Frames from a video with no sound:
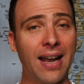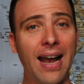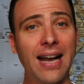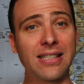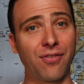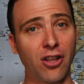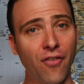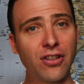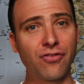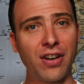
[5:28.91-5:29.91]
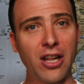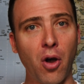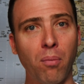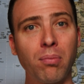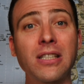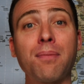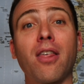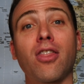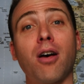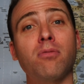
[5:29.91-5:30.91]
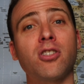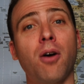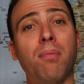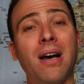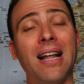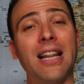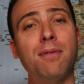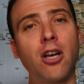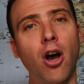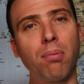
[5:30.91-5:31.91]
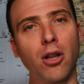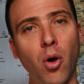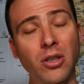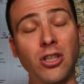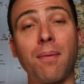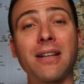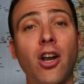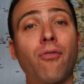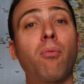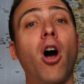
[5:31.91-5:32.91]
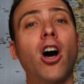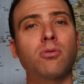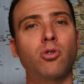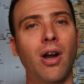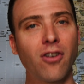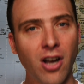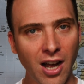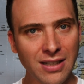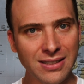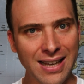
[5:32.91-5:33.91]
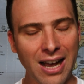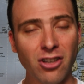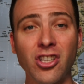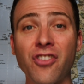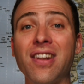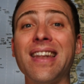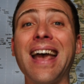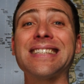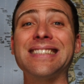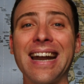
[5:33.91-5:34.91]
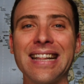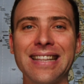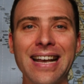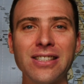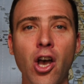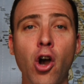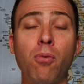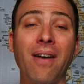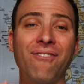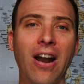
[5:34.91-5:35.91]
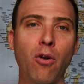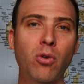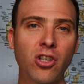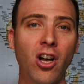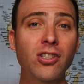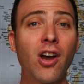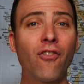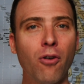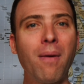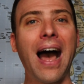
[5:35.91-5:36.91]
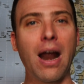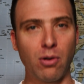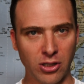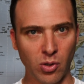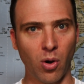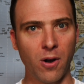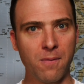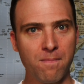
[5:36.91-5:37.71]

And guys, if you love this video, please give me a thumbs up, leave me a comment below, and subscribe to my channel for more awesome travel content. I'll see you in the next 90 days with my final results from iRestore.